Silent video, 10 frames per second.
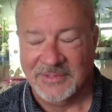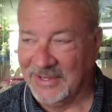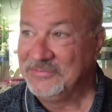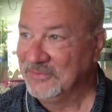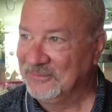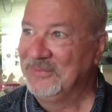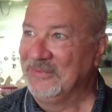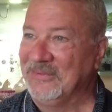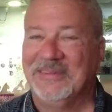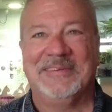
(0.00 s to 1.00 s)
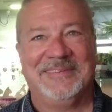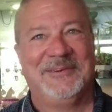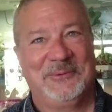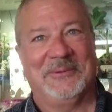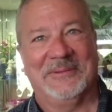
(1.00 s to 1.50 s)
I said, really?
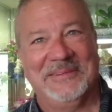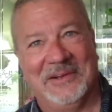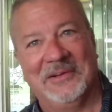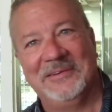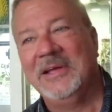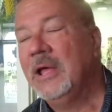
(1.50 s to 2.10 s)
Cool, you know.